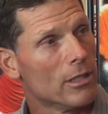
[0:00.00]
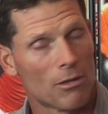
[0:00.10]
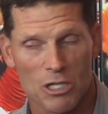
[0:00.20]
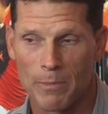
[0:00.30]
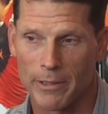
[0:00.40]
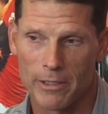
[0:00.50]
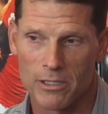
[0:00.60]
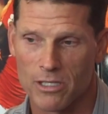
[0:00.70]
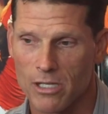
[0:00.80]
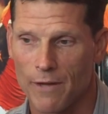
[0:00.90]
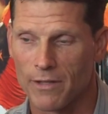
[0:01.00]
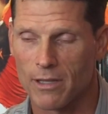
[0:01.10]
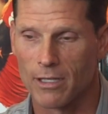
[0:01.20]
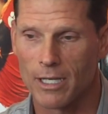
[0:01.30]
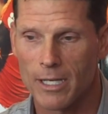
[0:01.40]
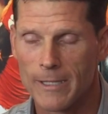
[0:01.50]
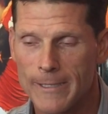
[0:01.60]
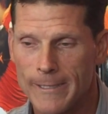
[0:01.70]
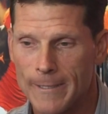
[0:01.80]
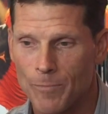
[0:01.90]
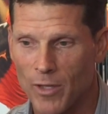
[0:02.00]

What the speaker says: You know, experience is everything.